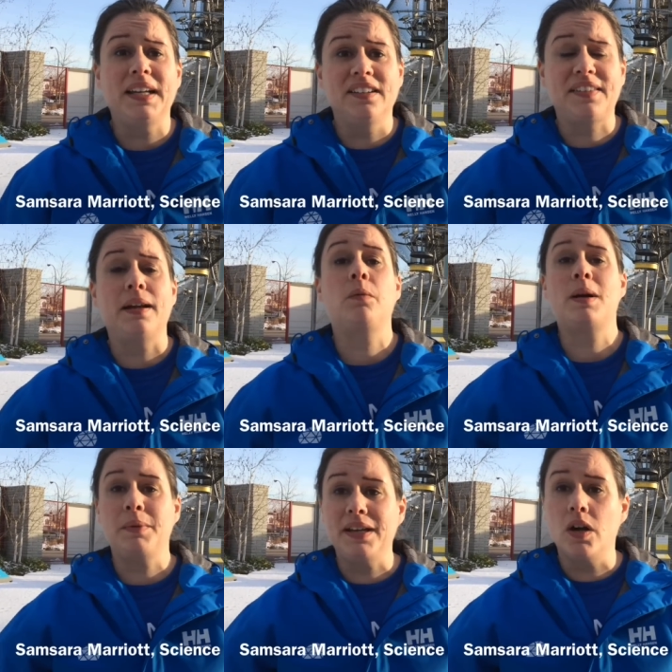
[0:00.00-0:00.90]
is that
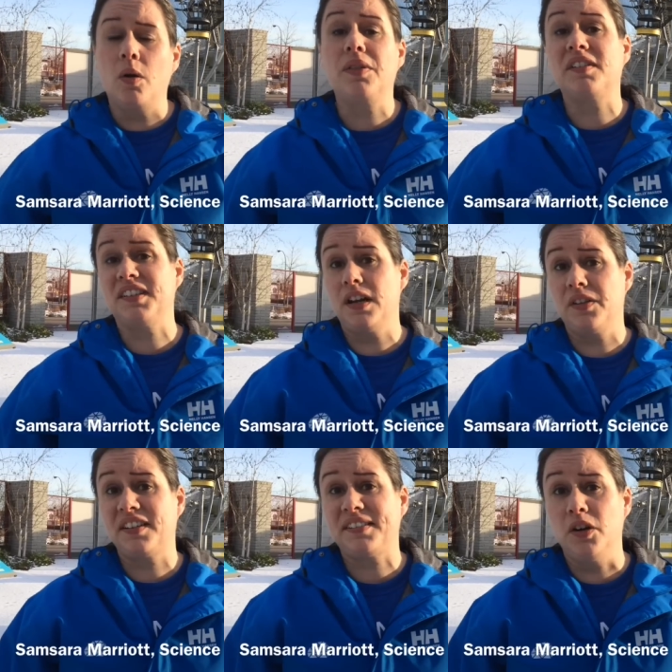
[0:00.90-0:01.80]
when we know there's
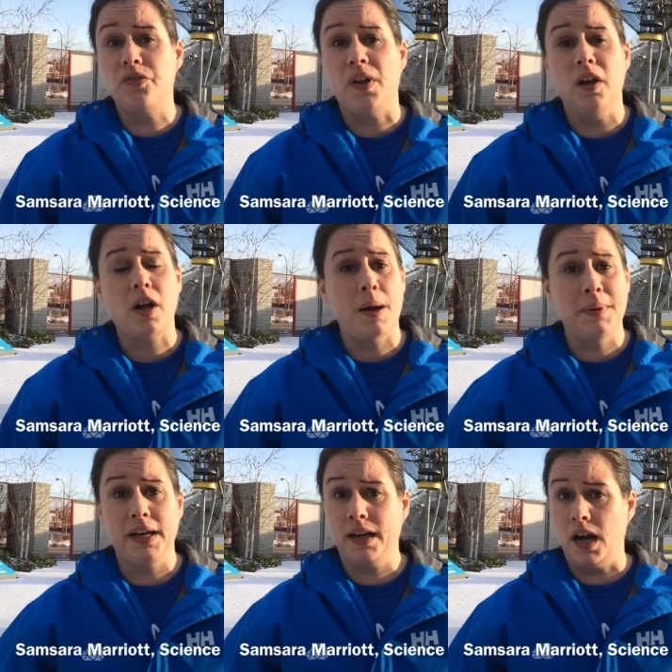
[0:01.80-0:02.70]
another snowfall
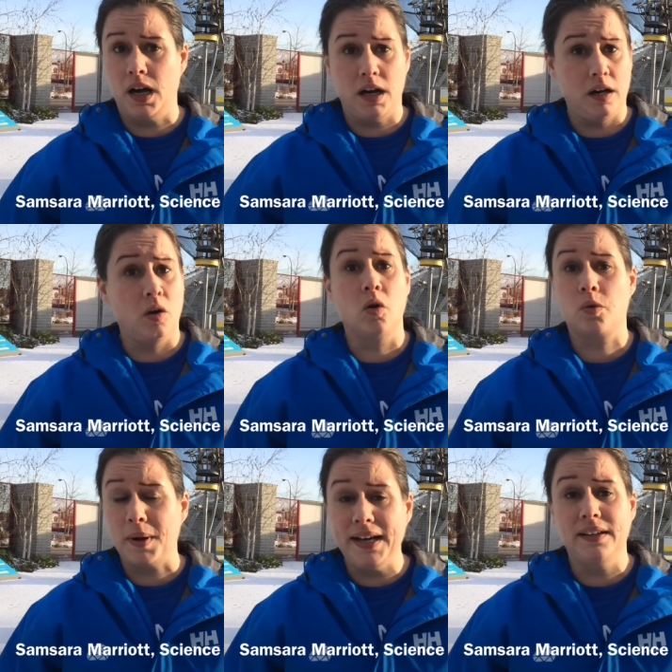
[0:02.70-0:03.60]
coming or
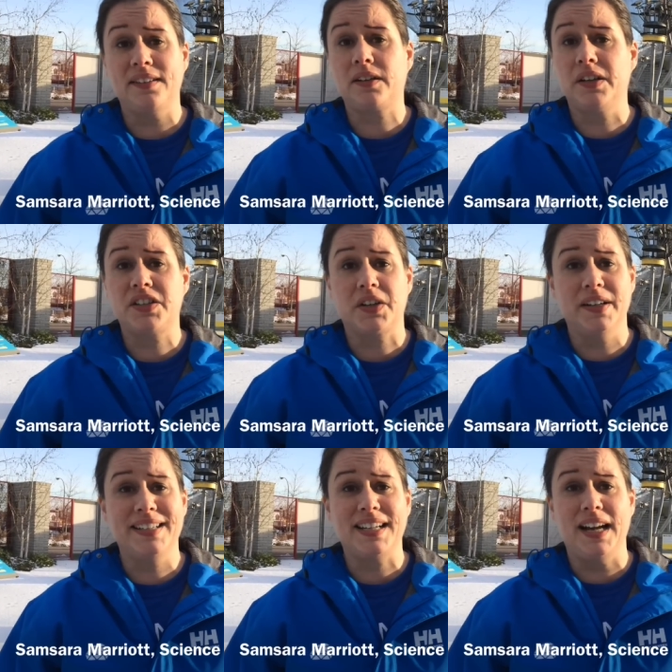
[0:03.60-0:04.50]
rain that's going to turn
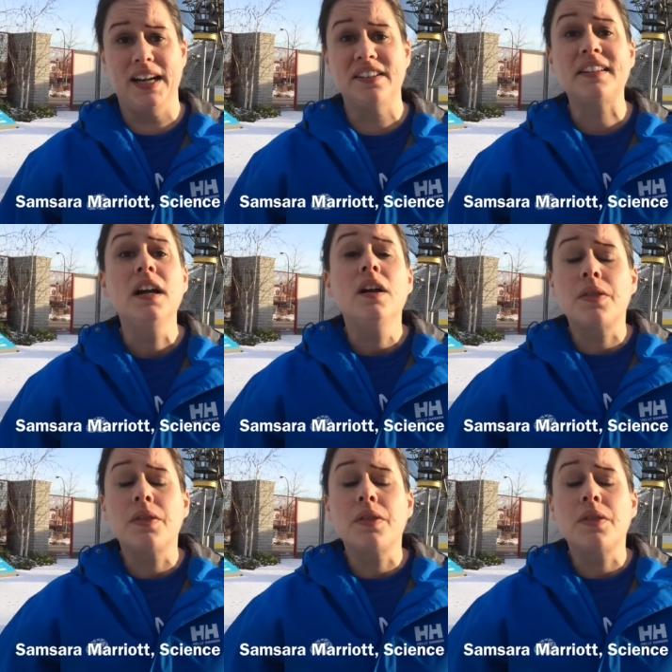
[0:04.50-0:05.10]
into ice,